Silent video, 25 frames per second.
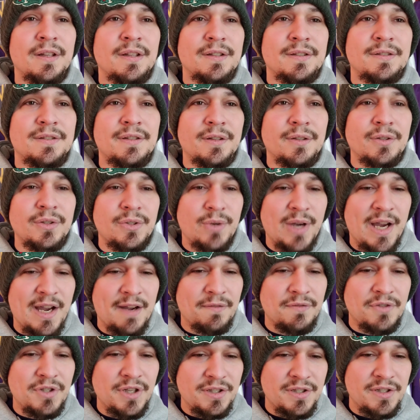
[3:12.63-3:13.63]
So you
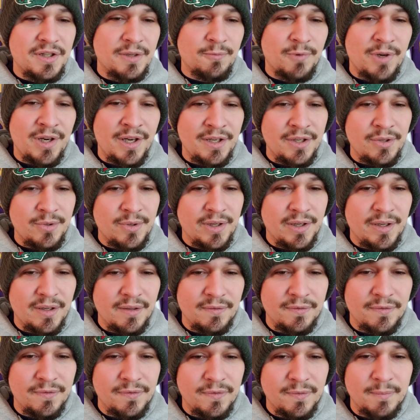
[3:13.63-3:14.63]
have J.J. Watt, you
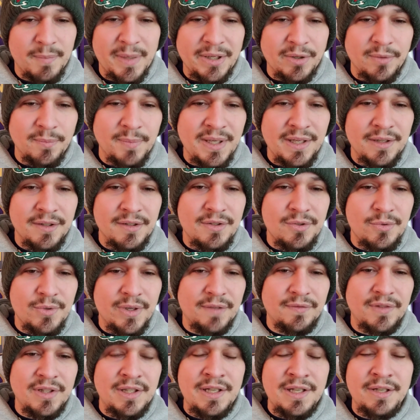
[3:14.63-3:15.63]
have Michael Pierce, you
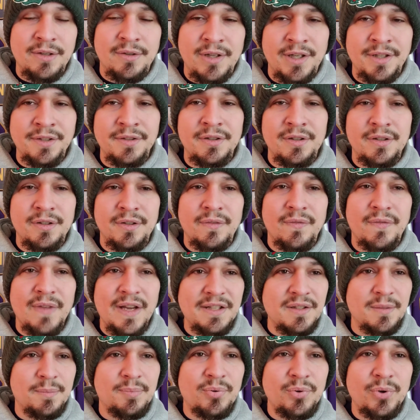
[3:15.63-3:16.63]
have Danielle Hunter.
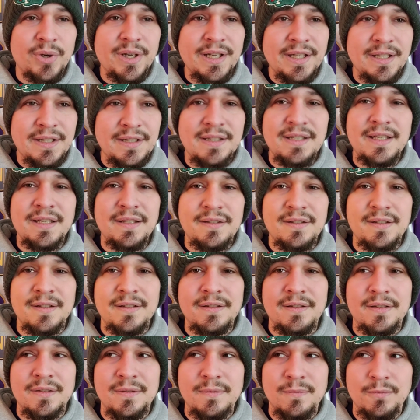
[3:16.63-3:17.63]
That's a pretty
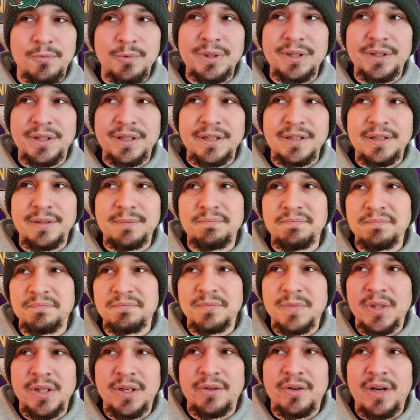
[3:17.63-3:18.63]
decent, really,
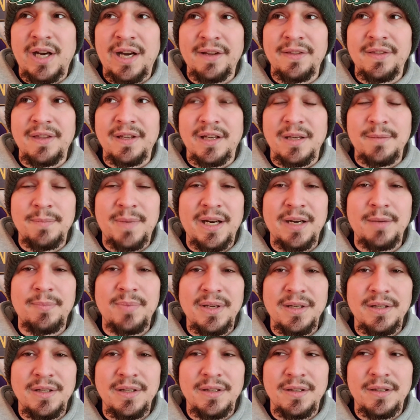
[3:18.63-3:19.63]
you know, I think in my
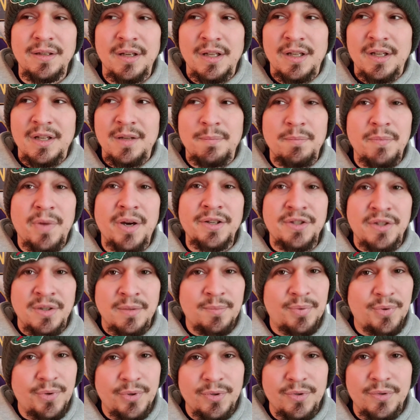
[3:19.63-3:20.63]
opinion, much
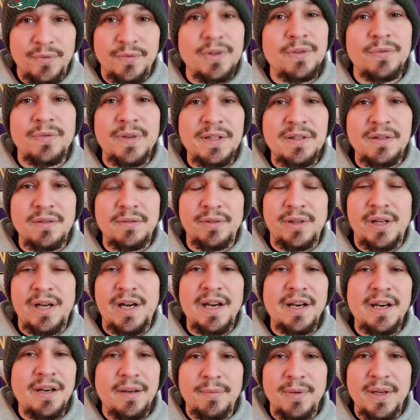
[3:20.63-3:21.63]
improved defensive
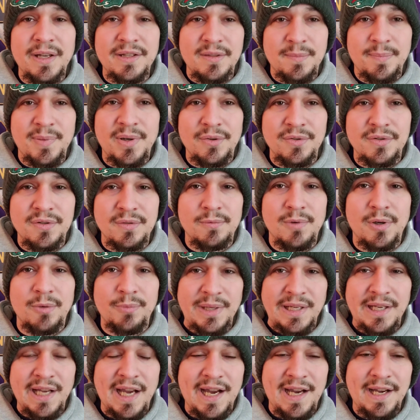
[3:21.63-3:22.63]
line as opposed to what
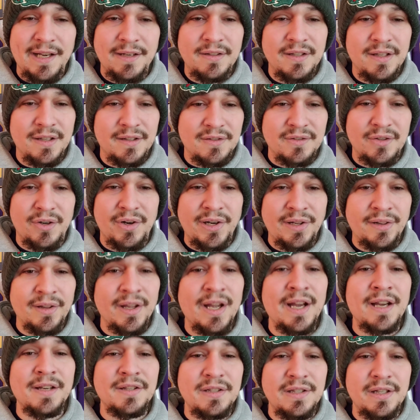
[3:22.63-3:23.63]
we had uh, starting
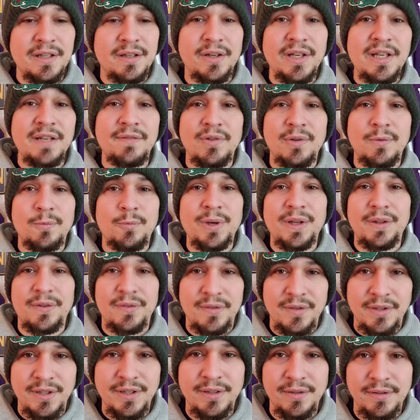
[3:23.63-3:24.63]
last year, even
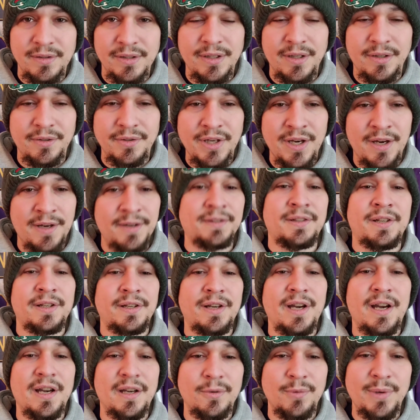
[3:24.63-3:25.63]
with, you know, Yannick
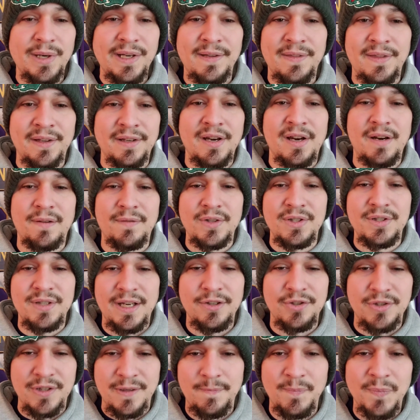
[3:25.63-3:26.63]
Ngakoue in the
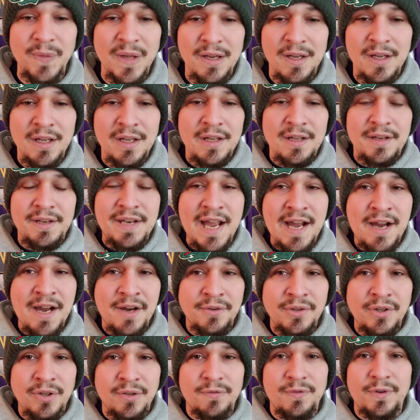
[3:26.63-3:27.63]
conversation.
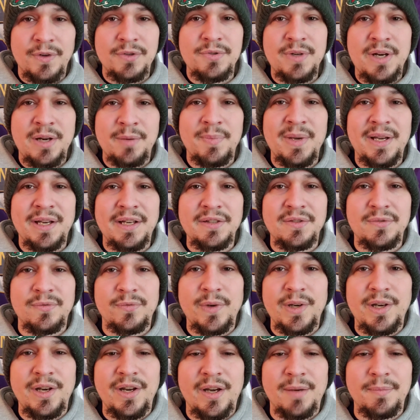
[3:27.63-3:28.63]
Now your first round pick is
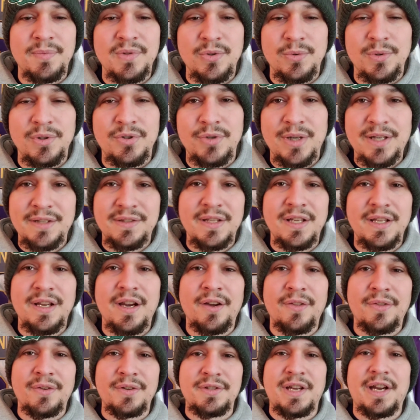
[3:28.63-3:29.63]
freed up to address the
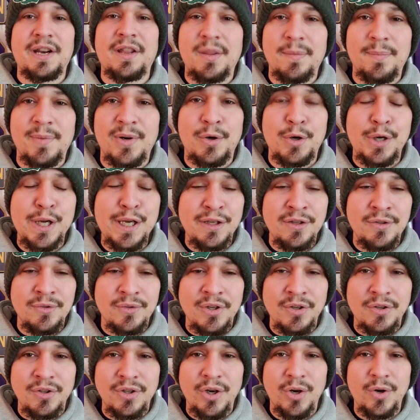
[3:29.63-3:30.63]
other side of the ball, and you
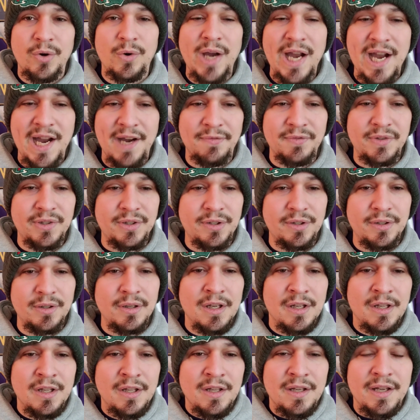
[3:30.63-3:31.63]
could go after
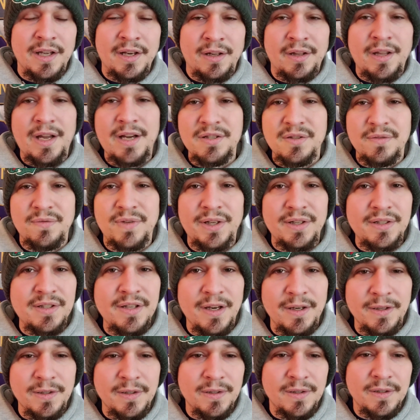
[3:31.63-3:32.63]
an Alijah
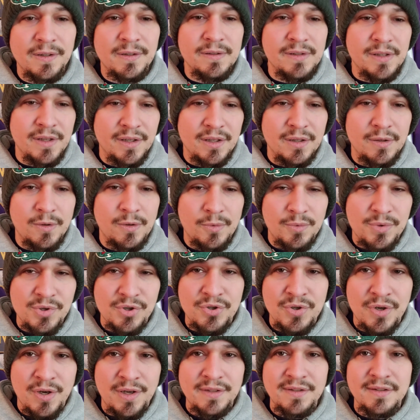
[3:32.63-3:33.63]
Vera-Tucker uh, or
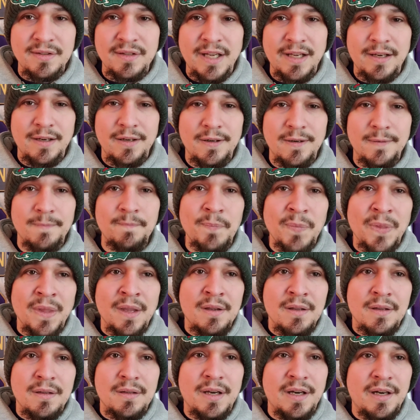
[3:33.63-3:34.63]
Rashawn Slater.
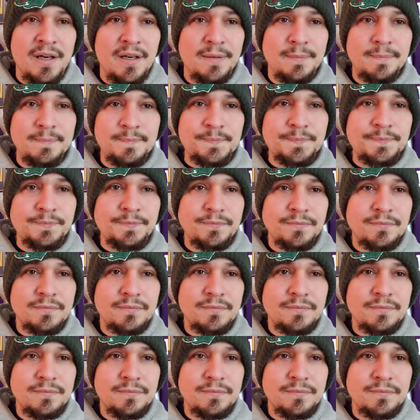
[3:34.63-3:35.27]
Um,